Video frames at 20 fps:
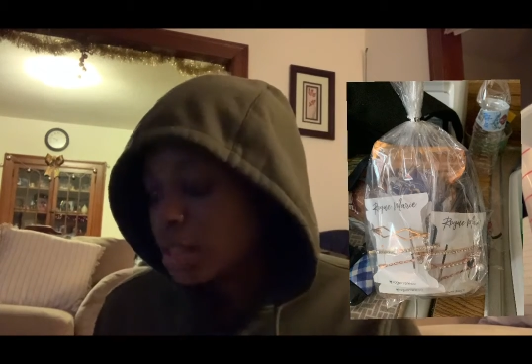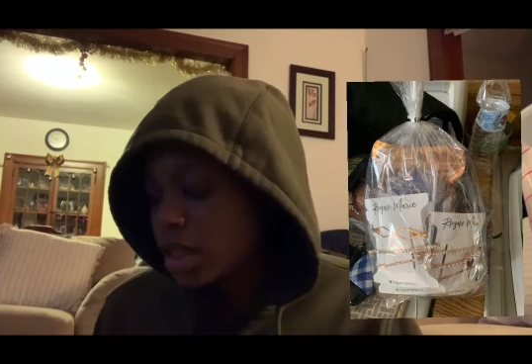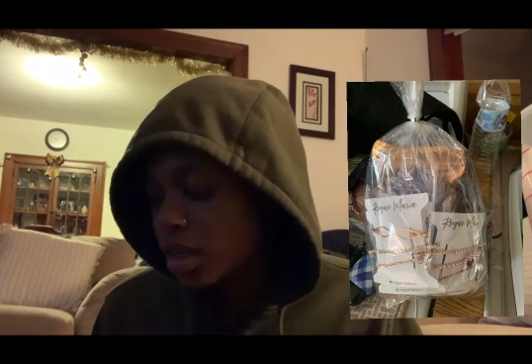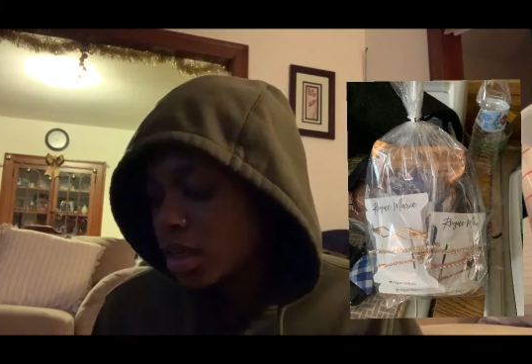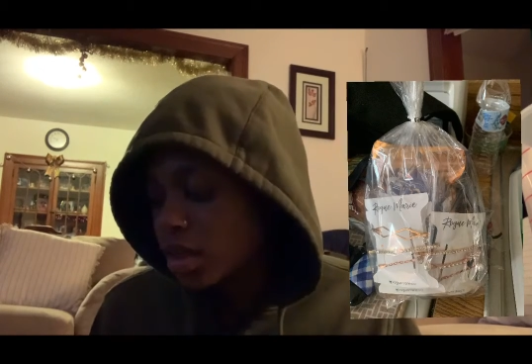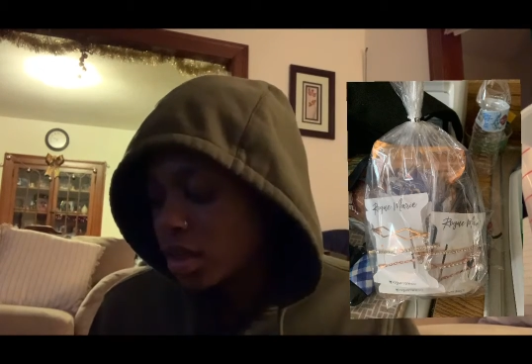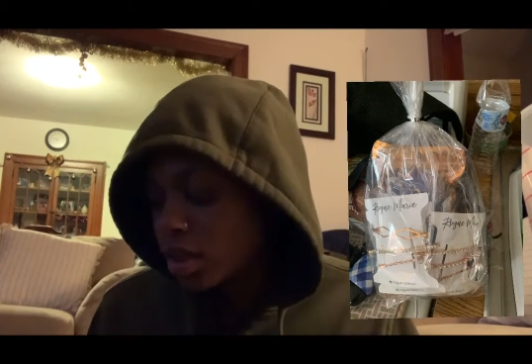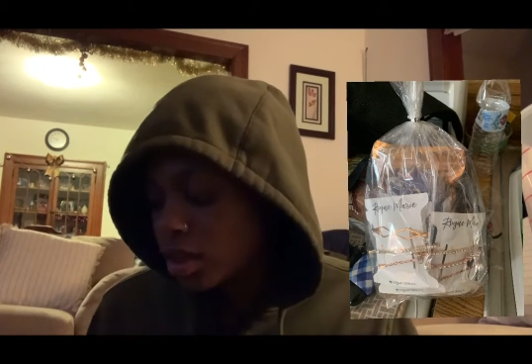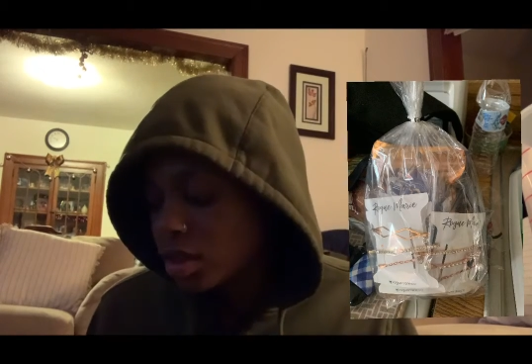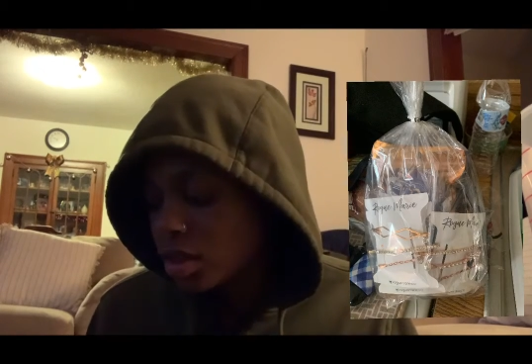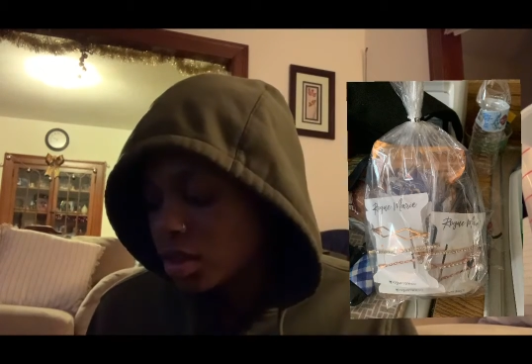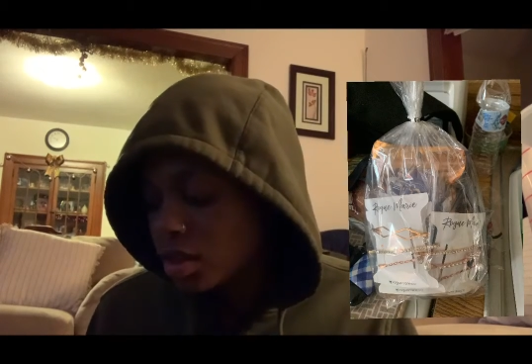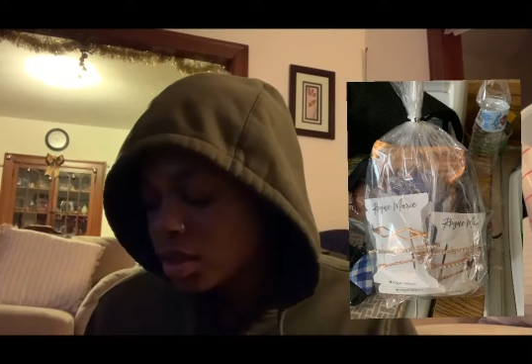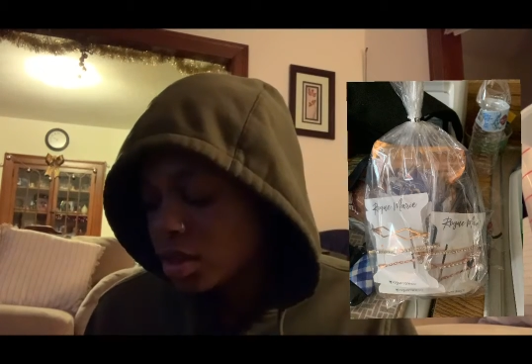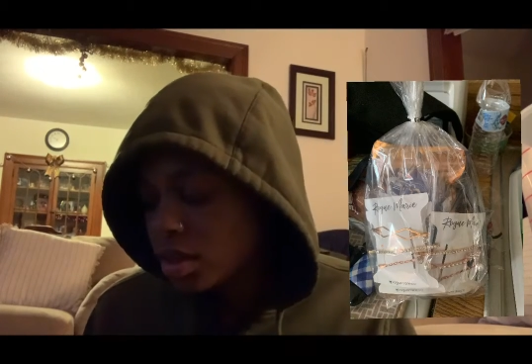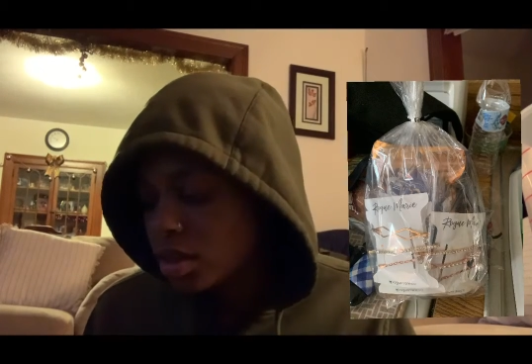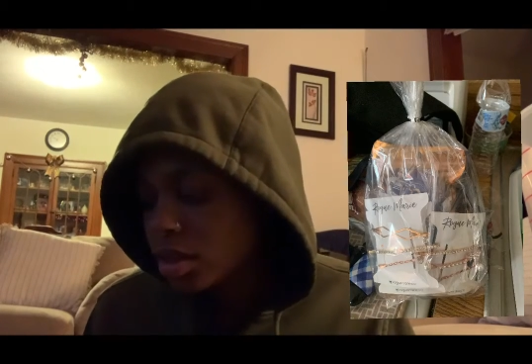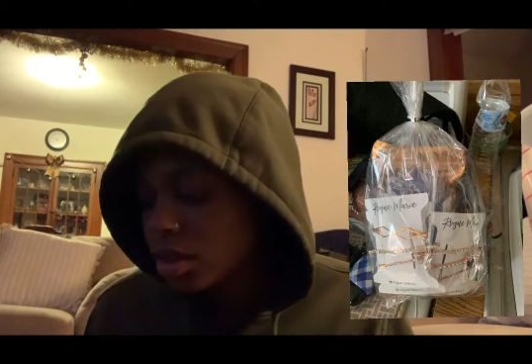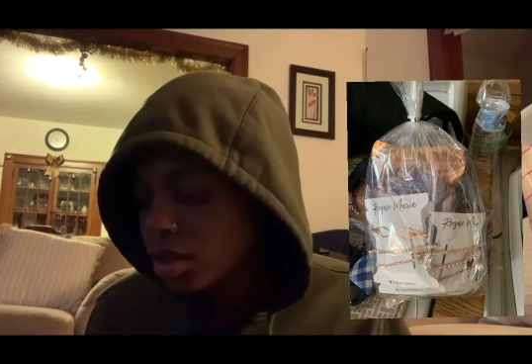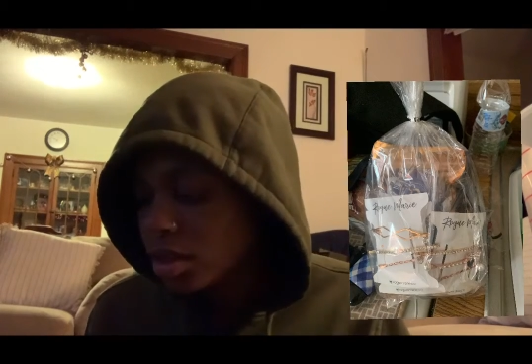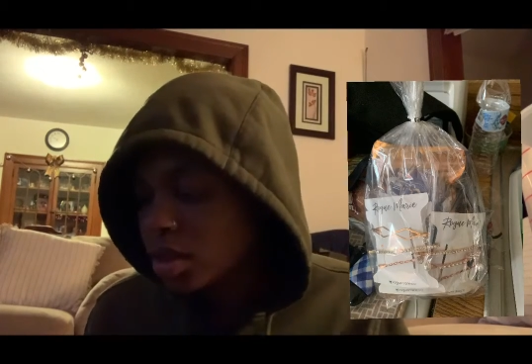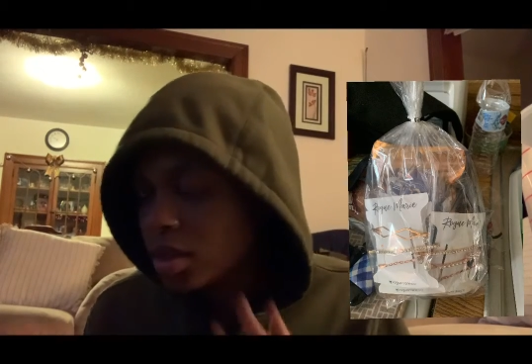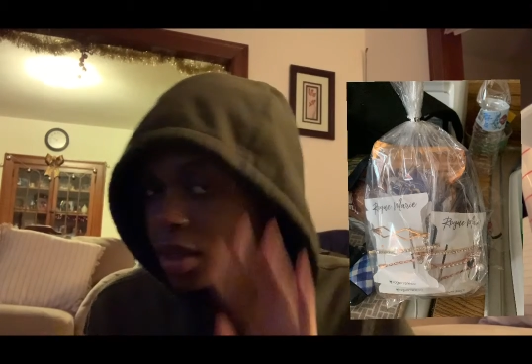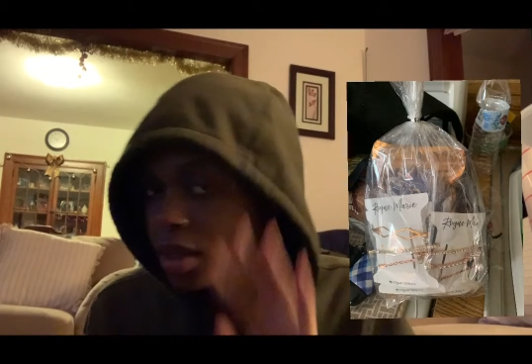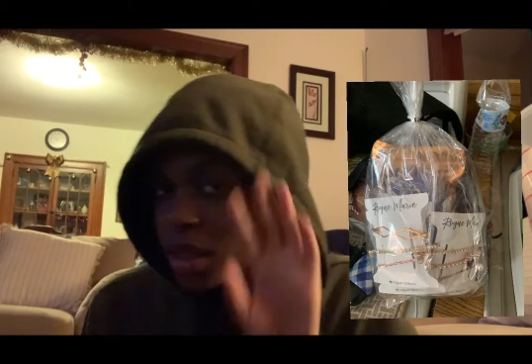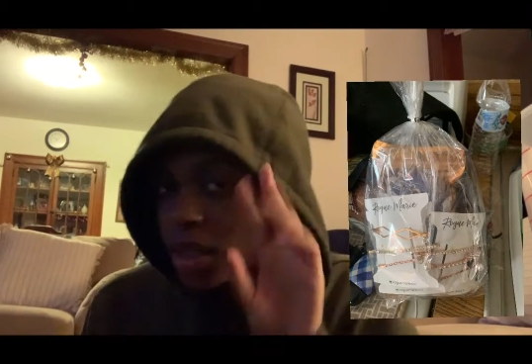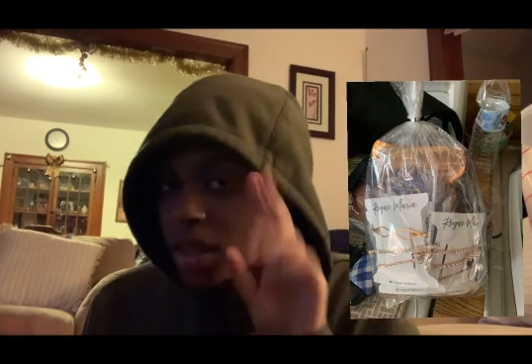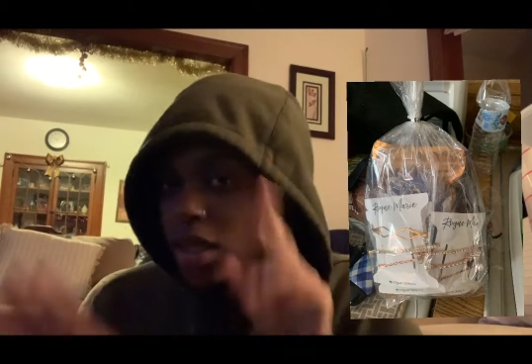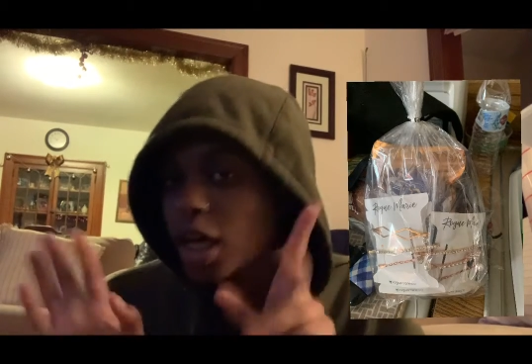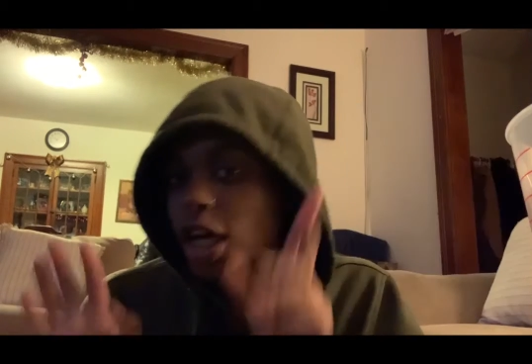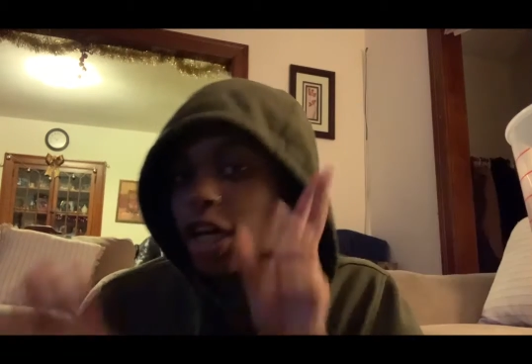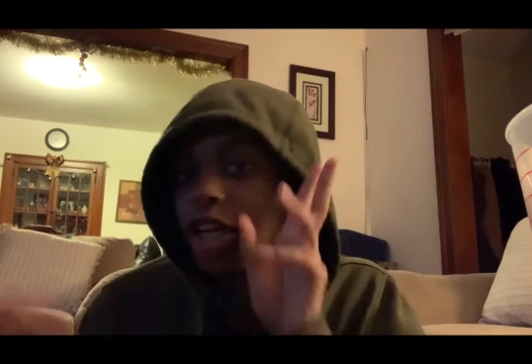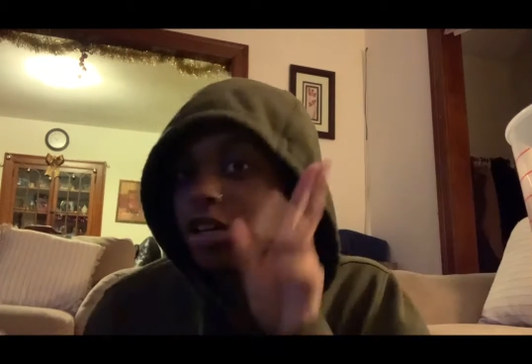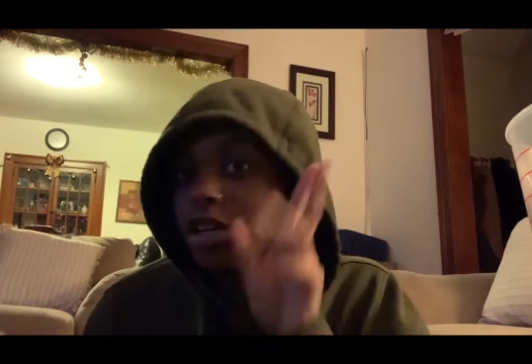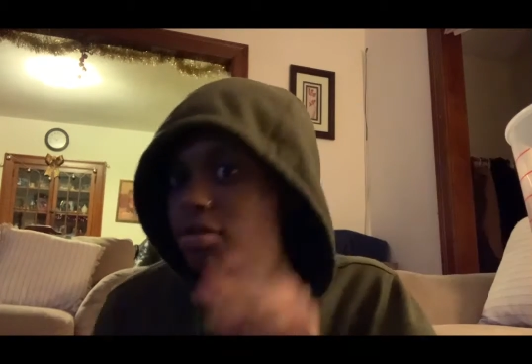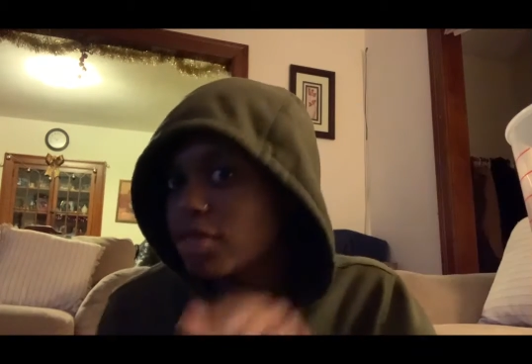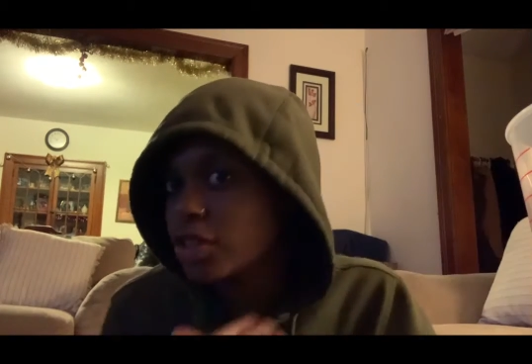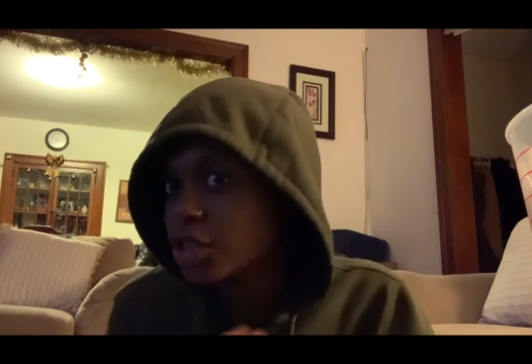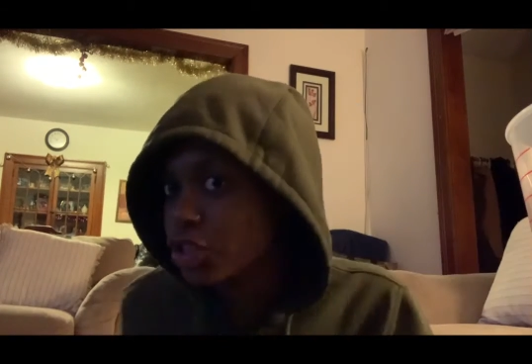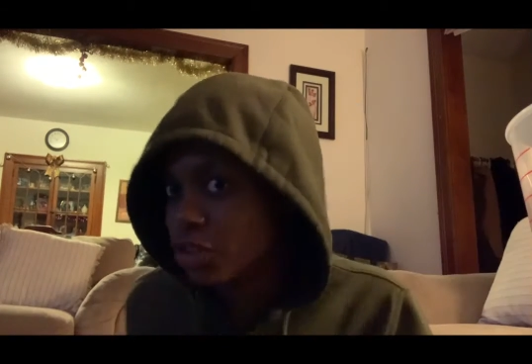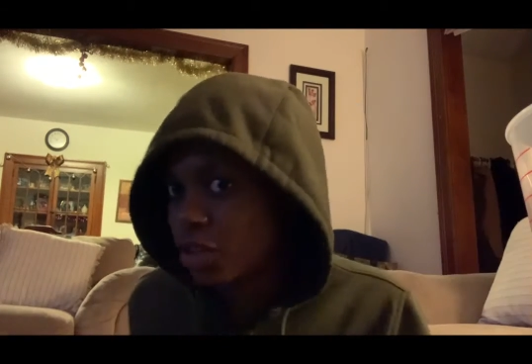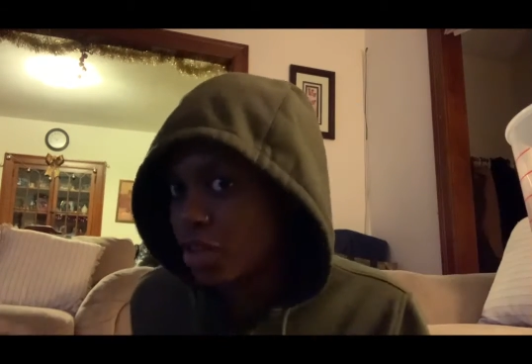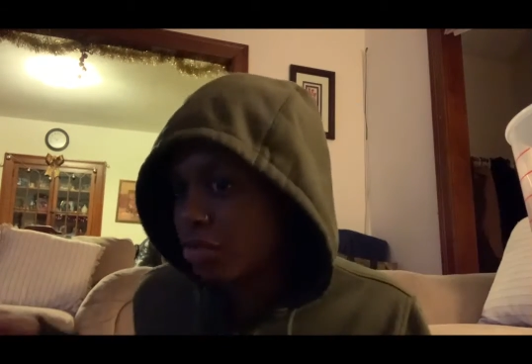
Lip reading: like a unofficial